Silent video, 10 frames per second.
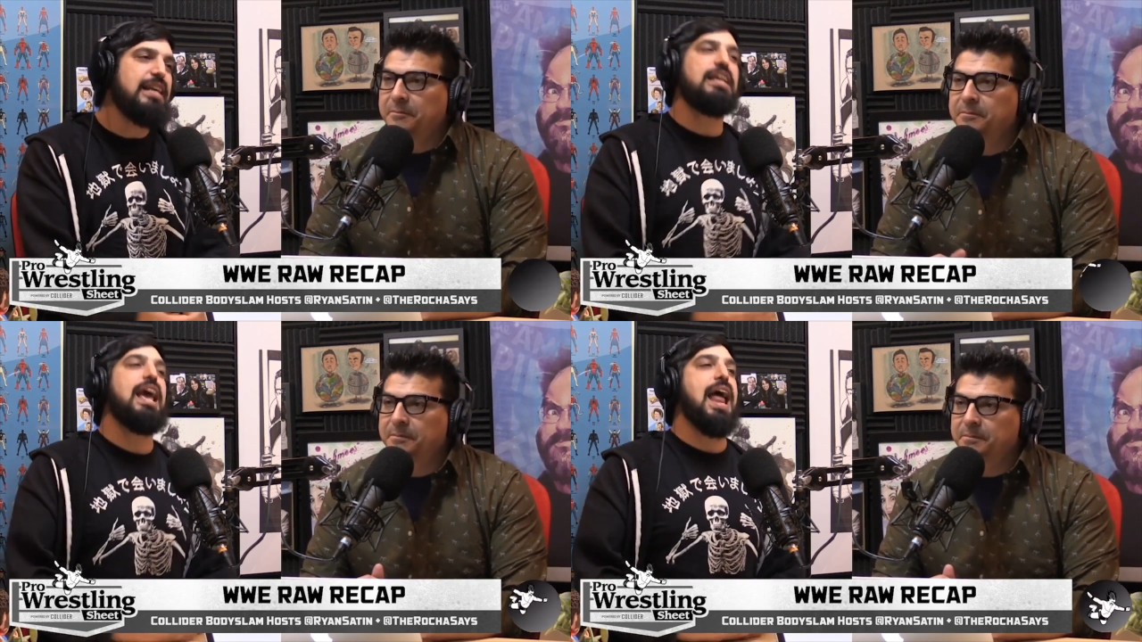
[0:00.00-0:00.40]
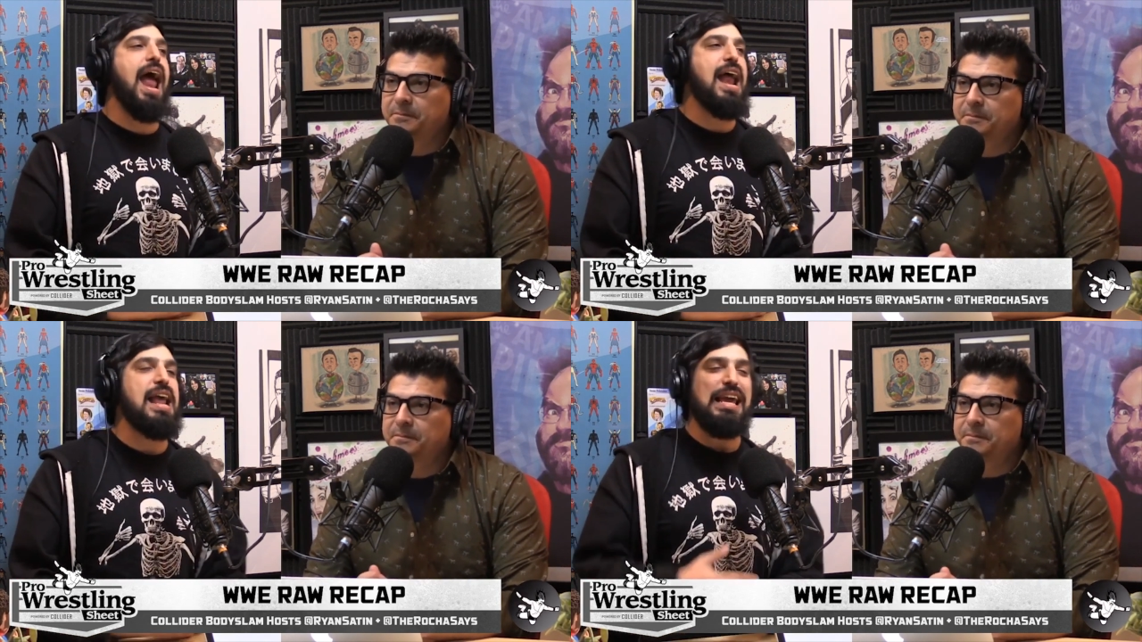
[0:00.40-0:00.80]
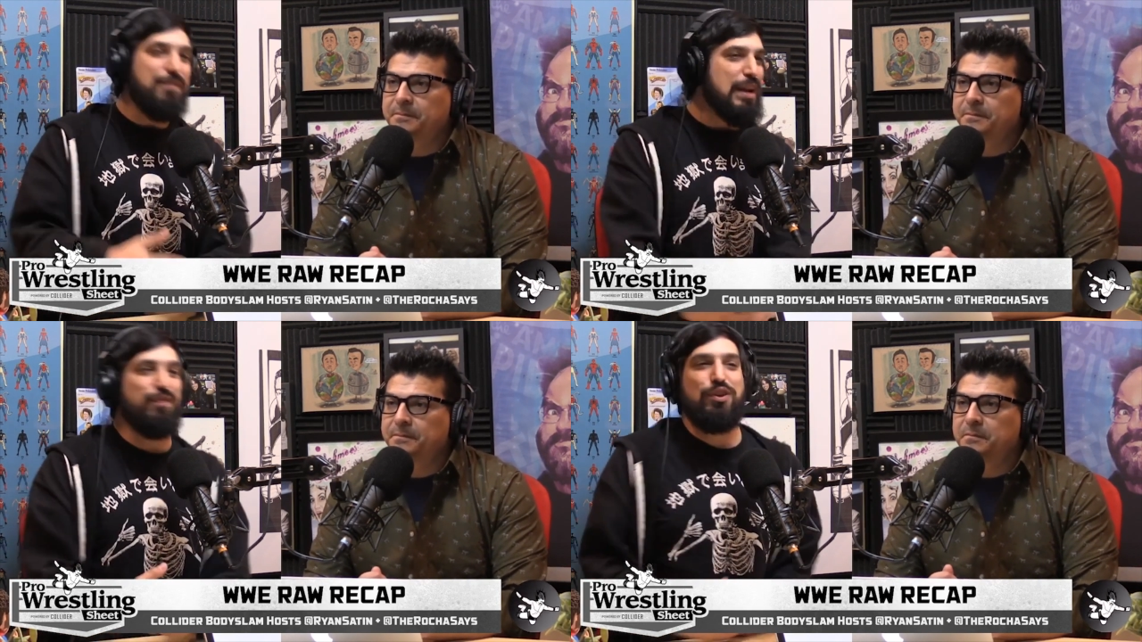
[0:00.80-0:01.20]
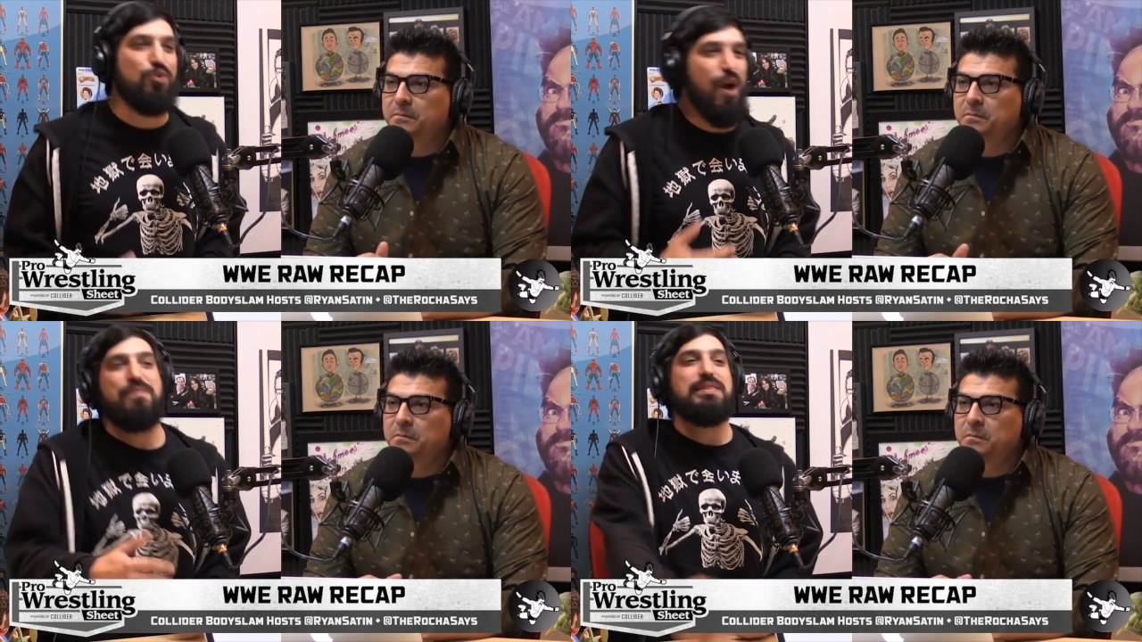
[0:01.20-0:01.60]
Speaker 1: And,
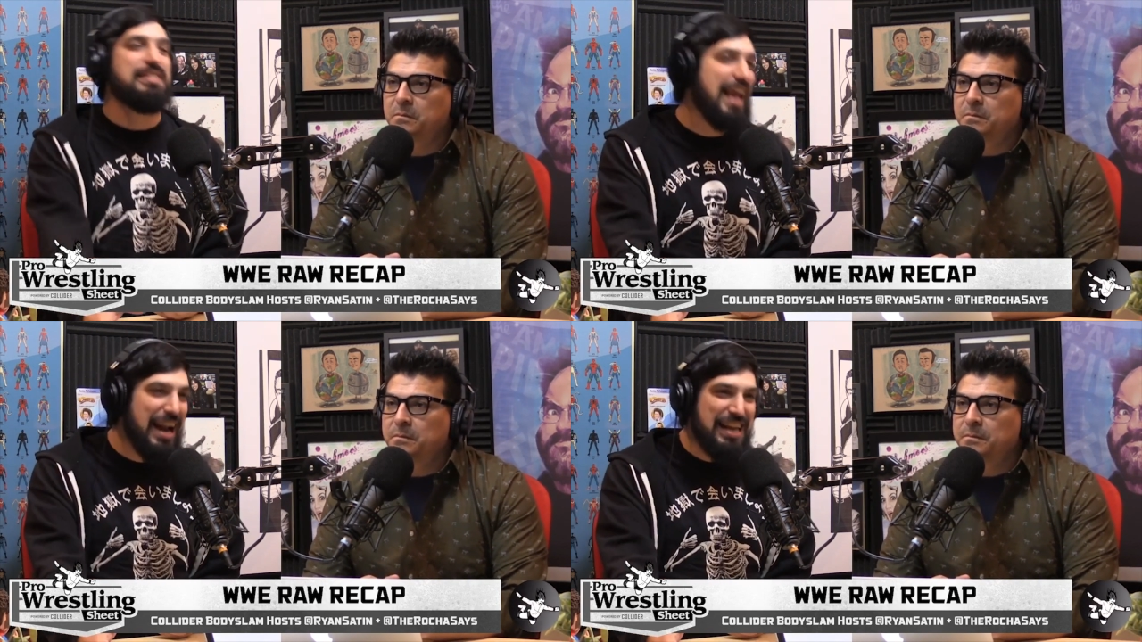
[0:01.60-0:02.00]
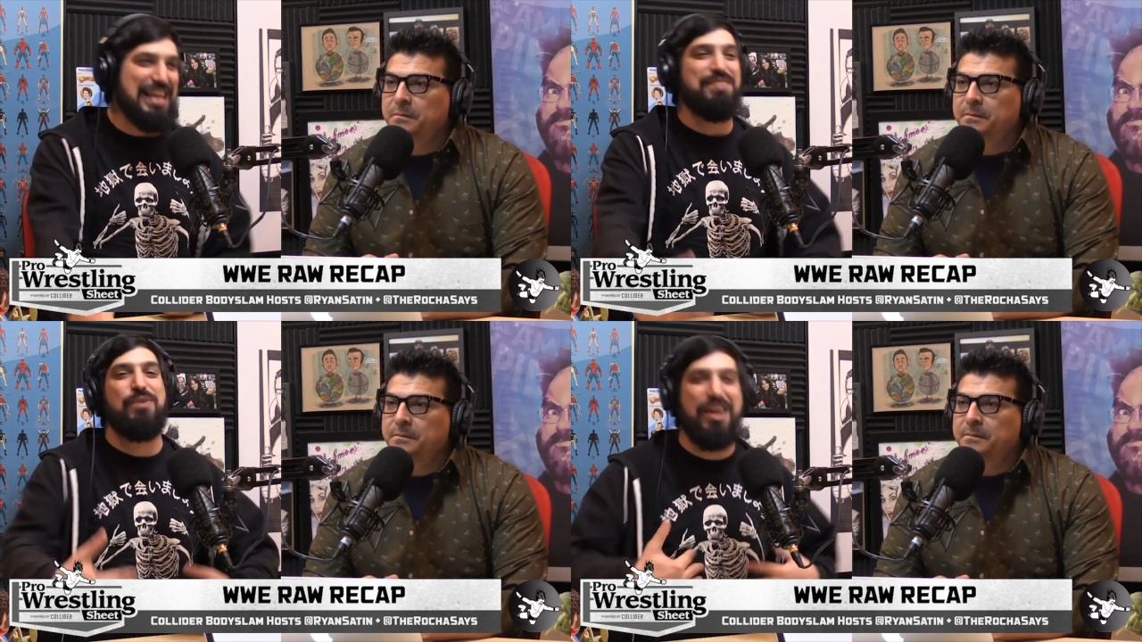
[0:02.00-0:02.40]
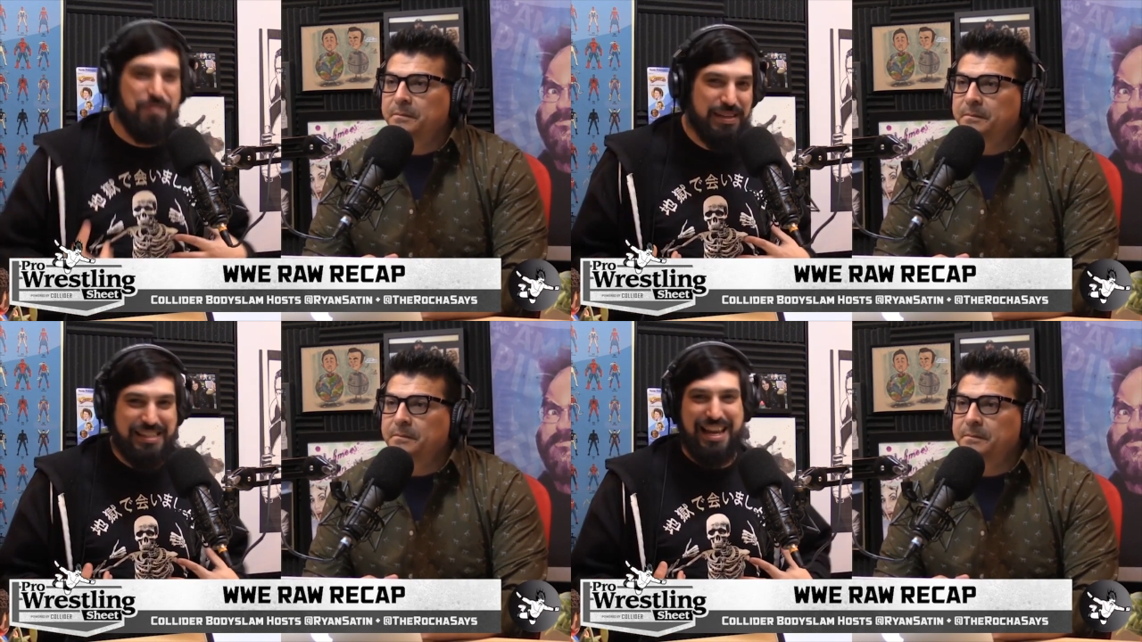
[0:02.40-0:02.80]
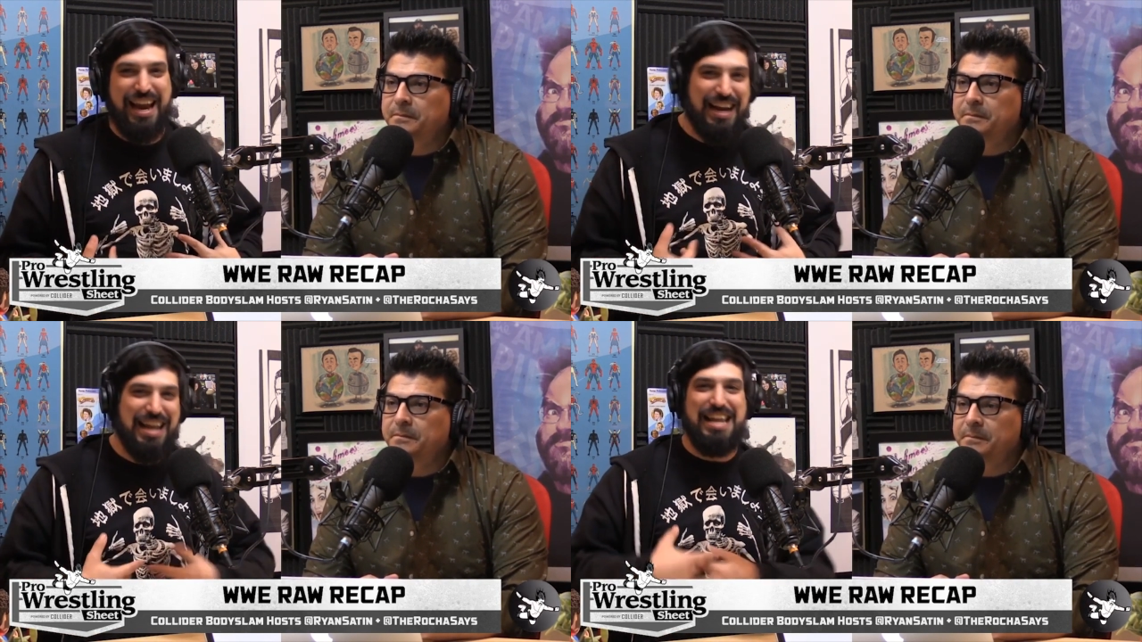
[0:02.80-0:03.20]
you have been saying it, we've been
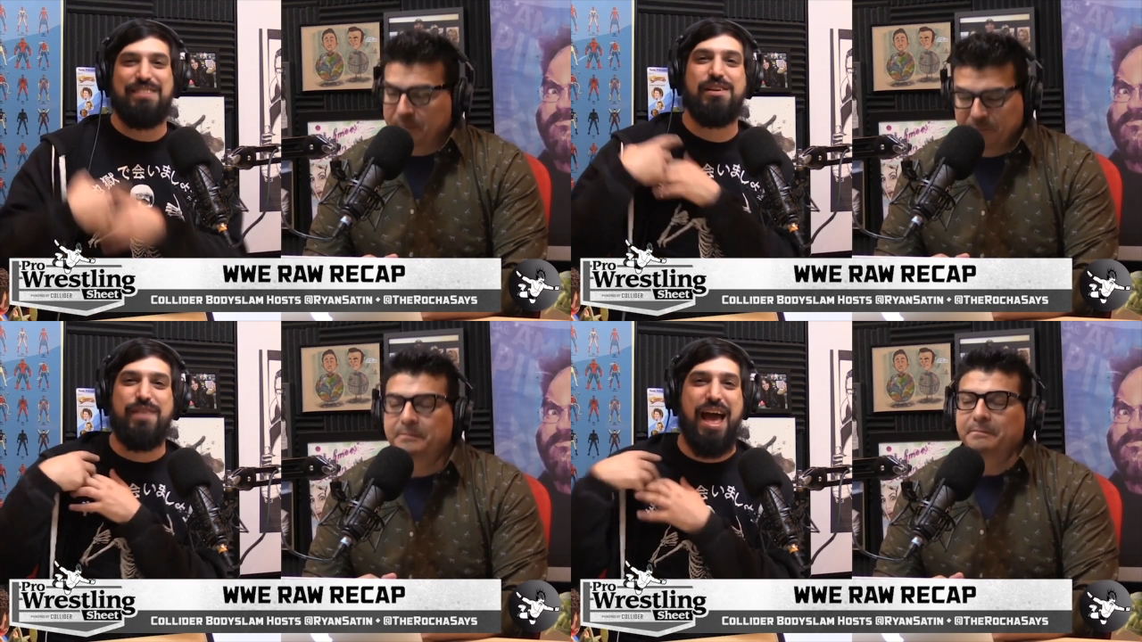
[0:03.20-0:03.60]
saying it, even if